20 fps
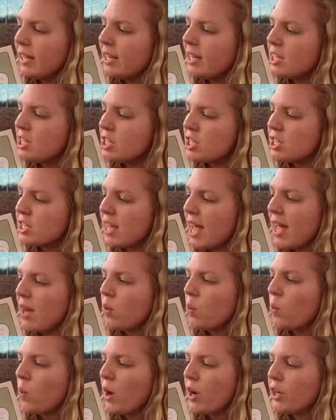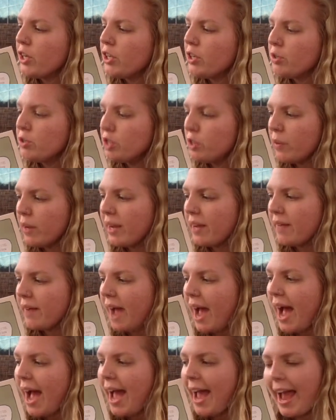He just said, what are you doing?
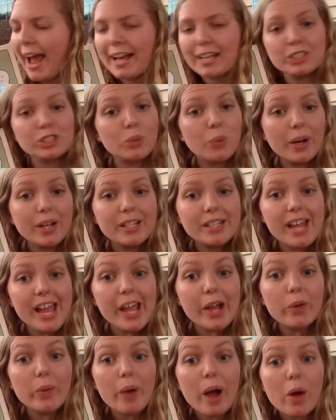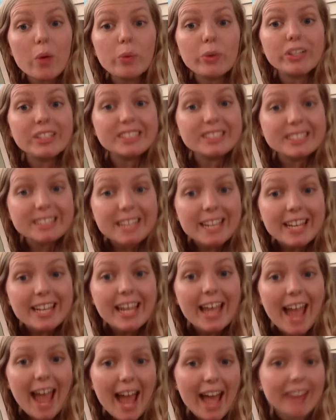I asked one day while we're sitting
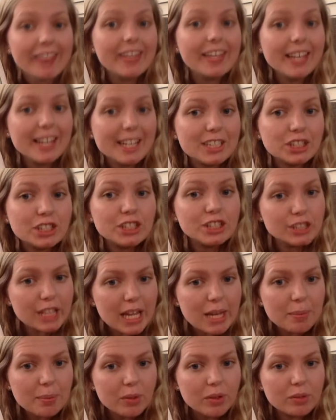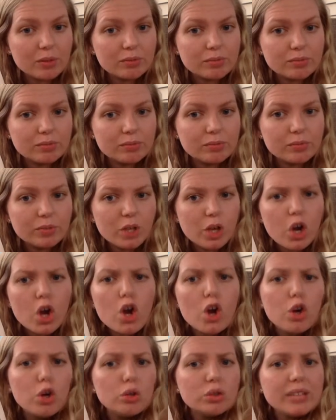at the kitchen table.
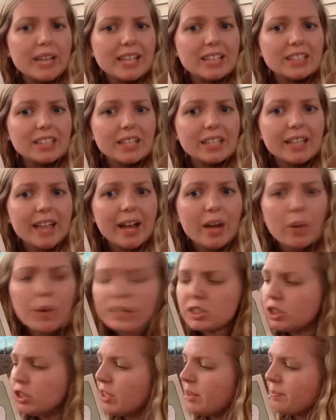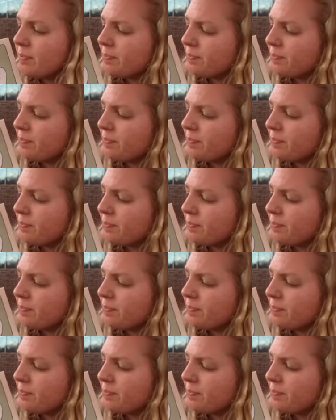Who's asking that question?